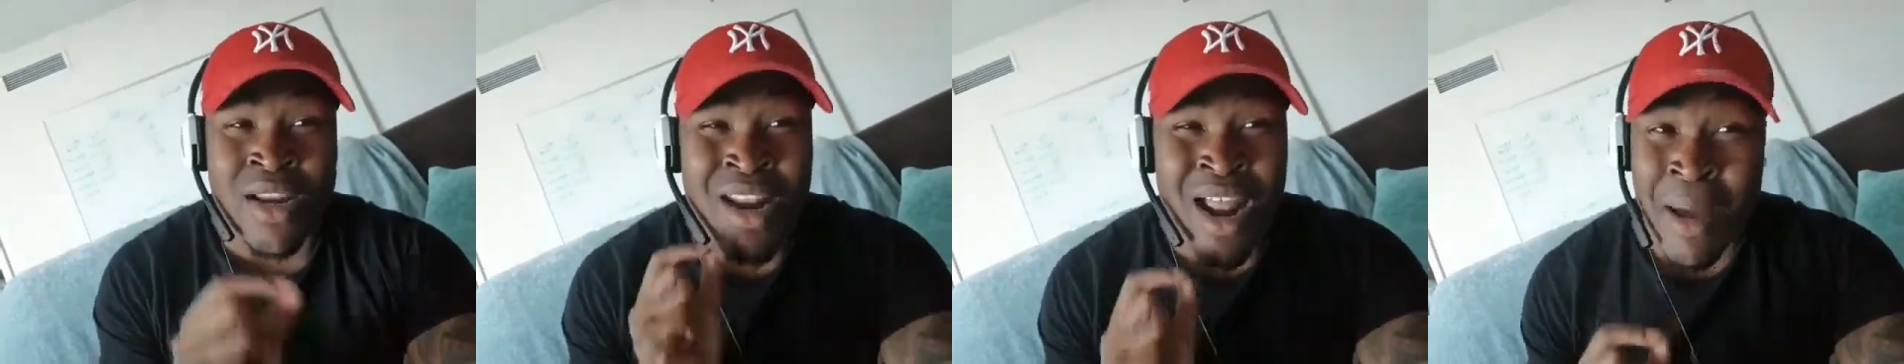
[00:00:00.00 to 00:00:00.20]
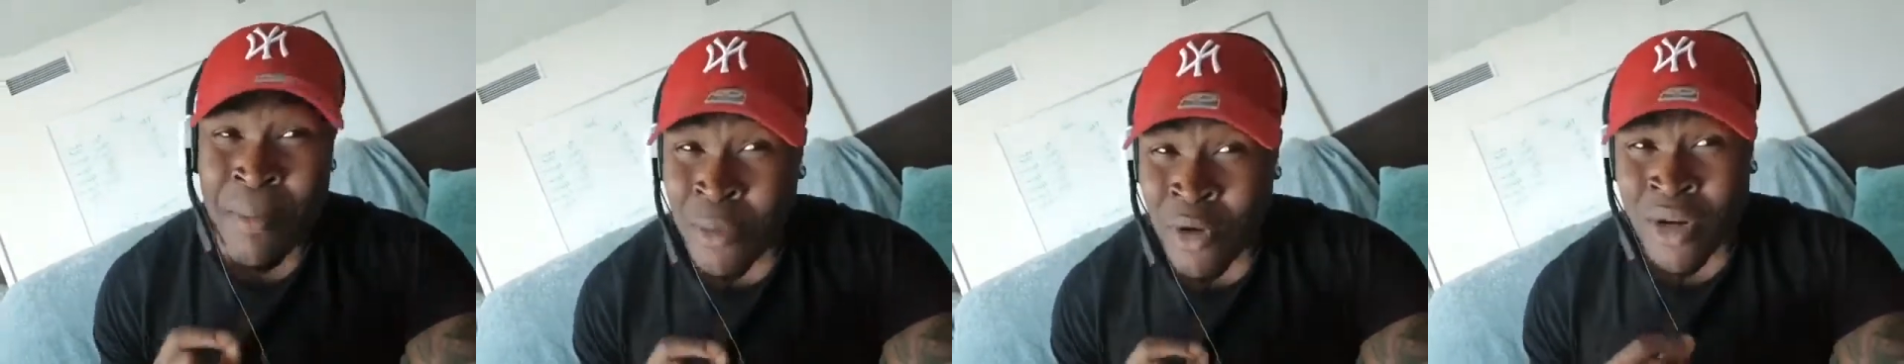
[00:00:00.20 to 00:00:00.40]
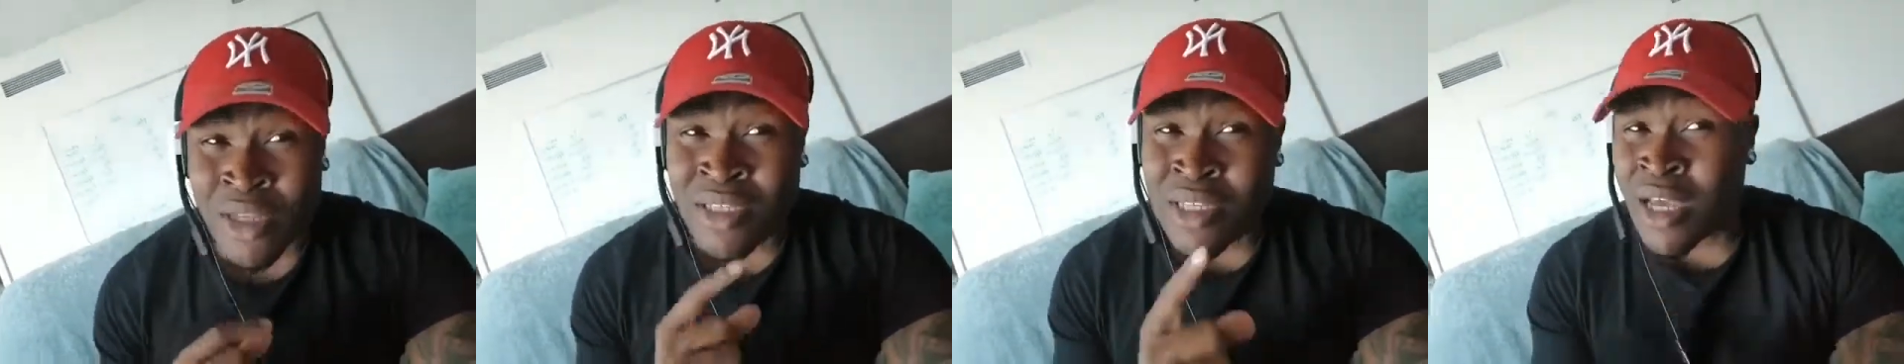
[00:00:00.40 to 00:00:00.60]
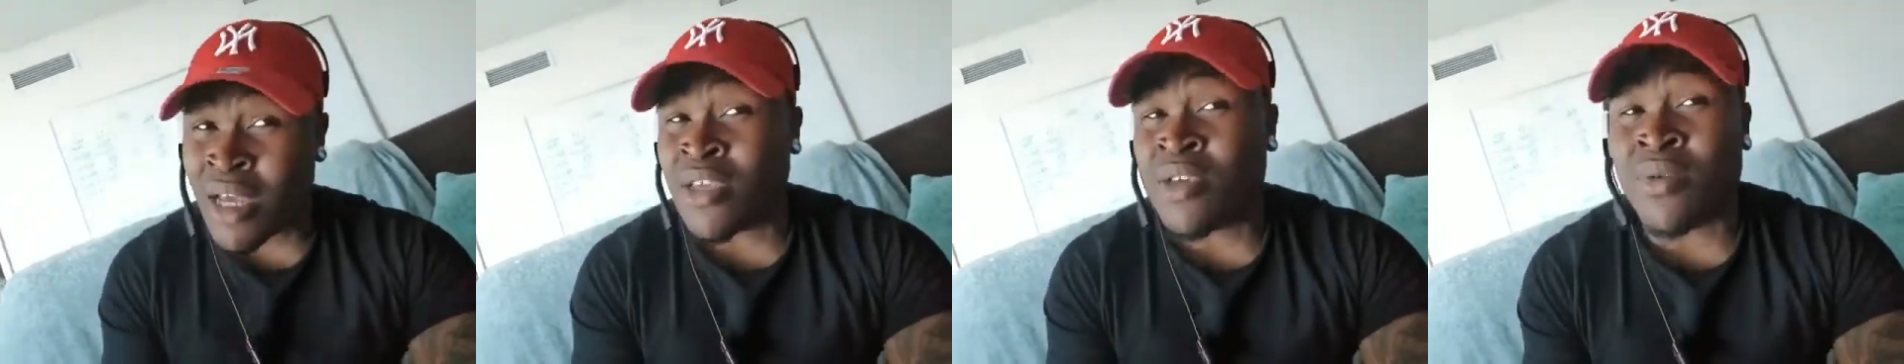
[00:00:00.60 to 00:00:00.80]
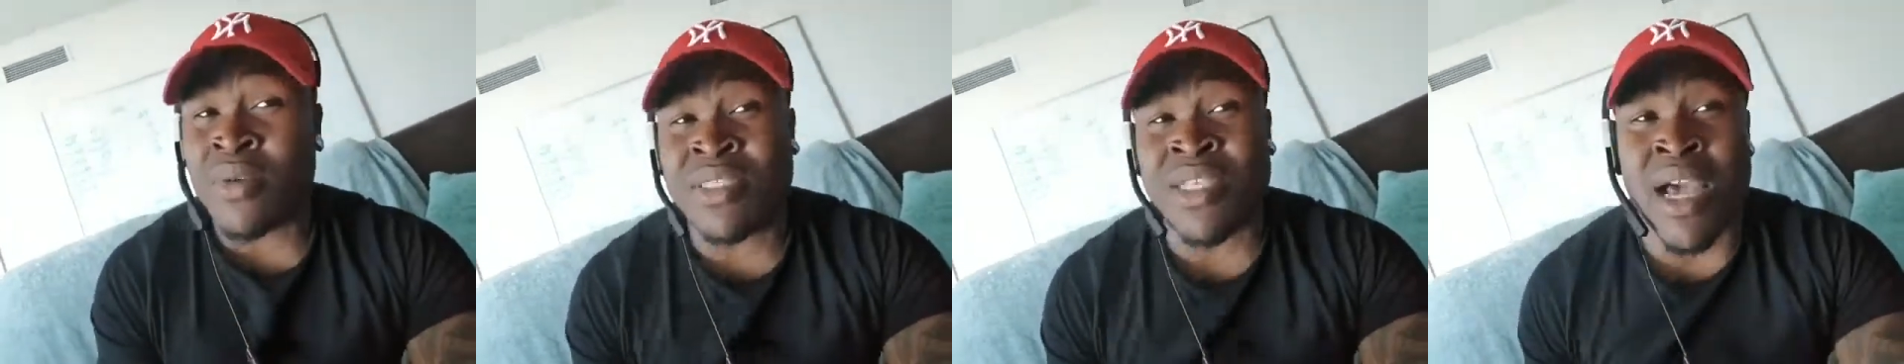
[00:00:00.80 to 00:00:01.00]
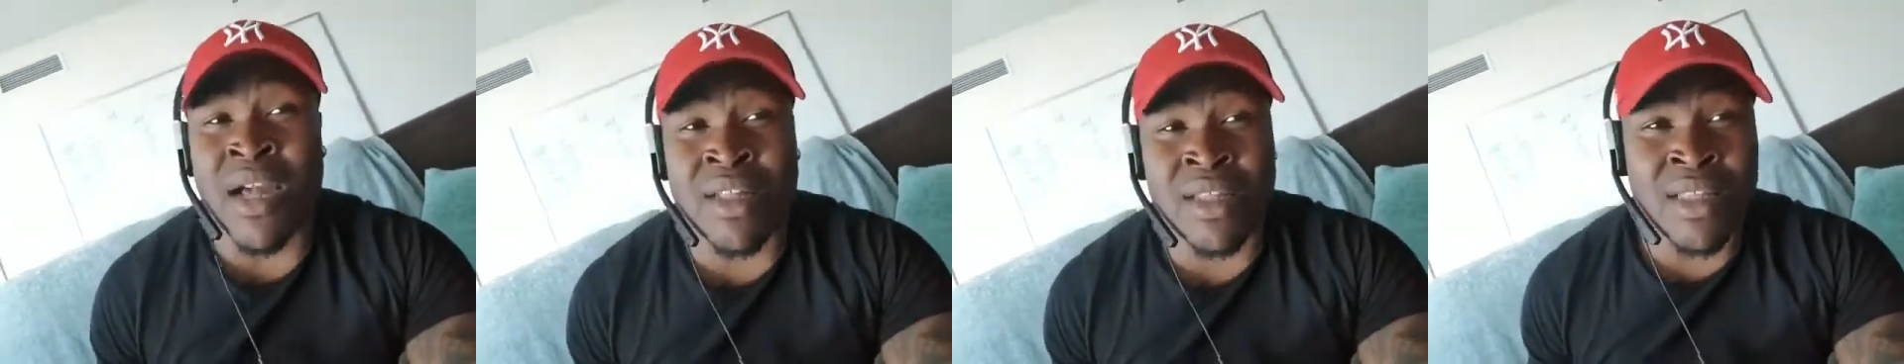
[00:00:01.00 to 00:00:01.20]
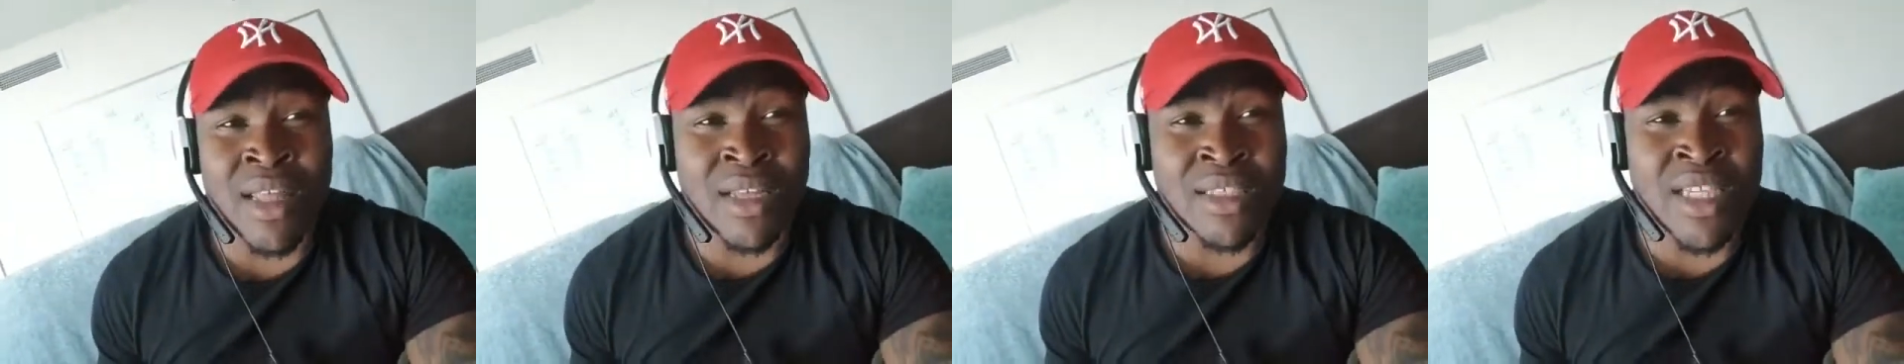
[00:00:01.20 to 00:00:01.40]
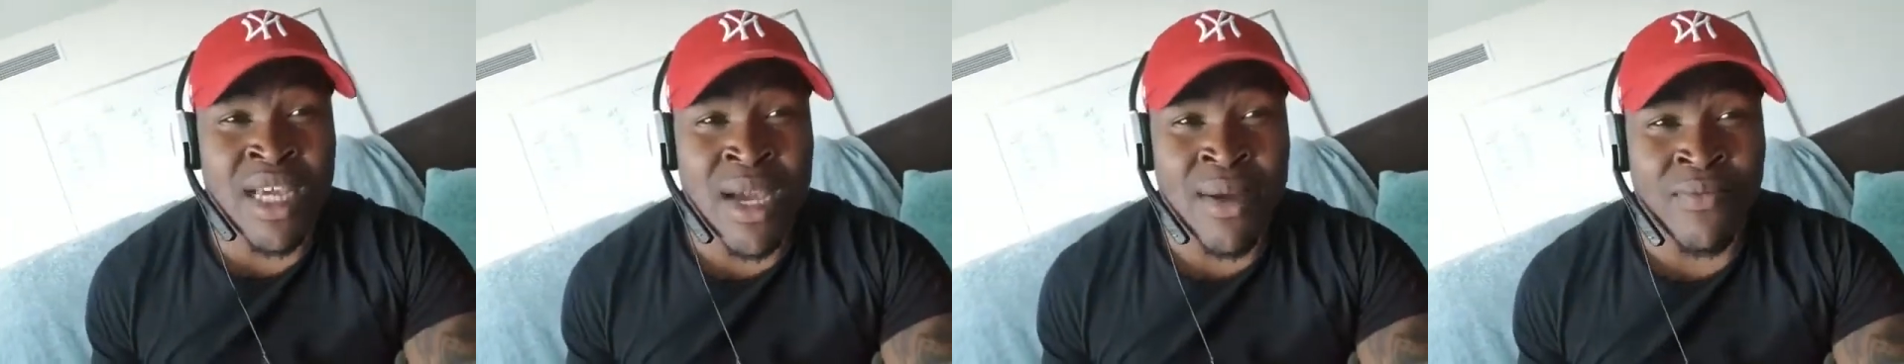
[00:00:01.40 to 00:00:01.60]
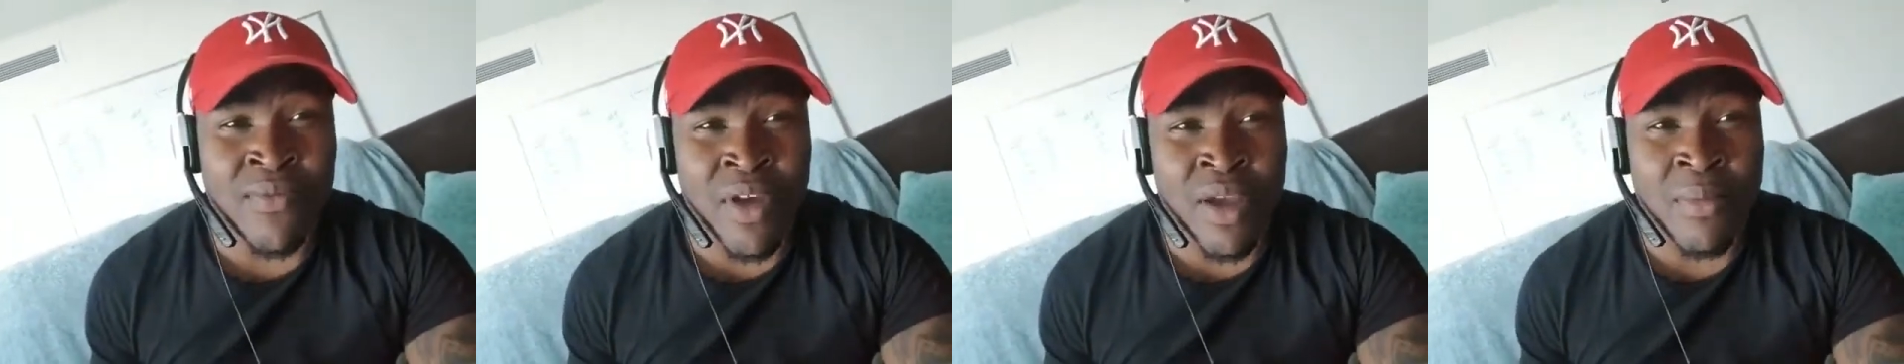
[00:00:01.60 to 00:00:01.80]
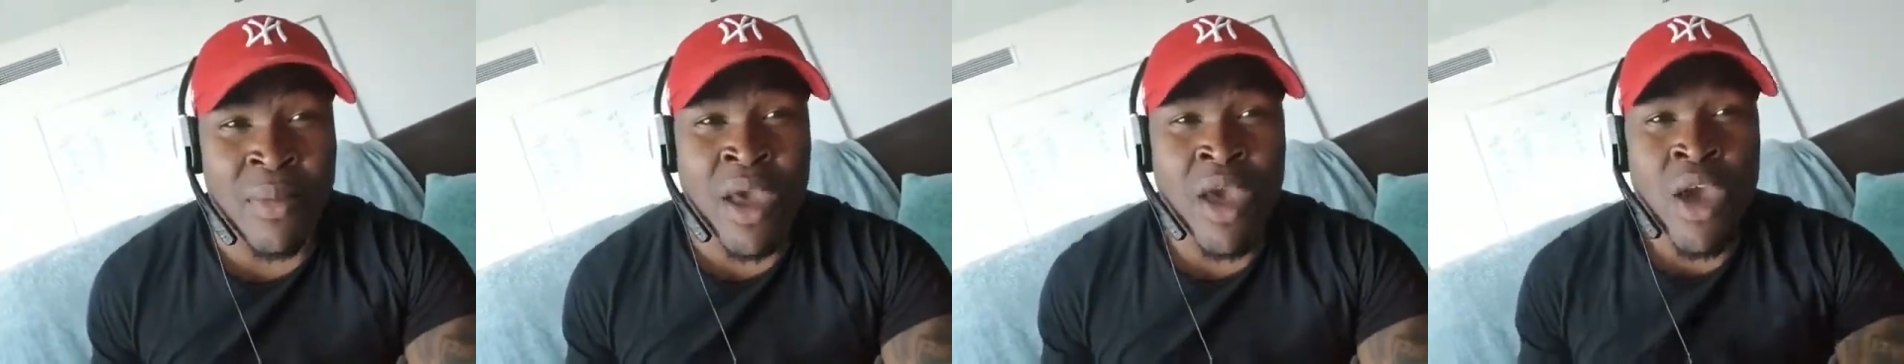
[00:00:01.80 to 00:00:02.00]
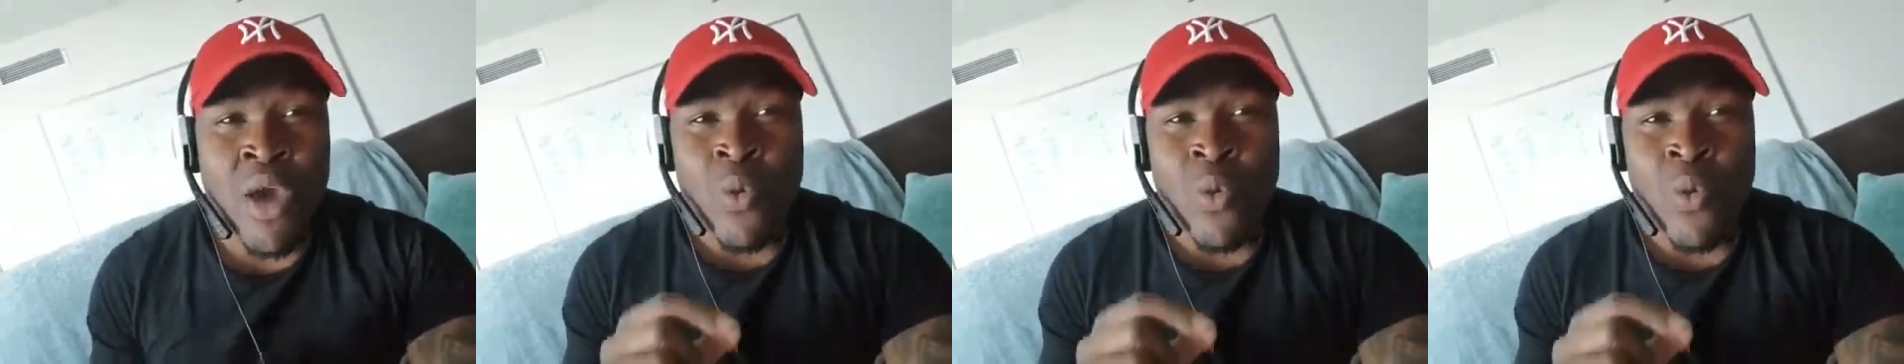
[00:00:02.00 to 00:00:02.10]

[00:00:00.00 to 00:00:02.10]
And I'm going to tell you exactly that time frame.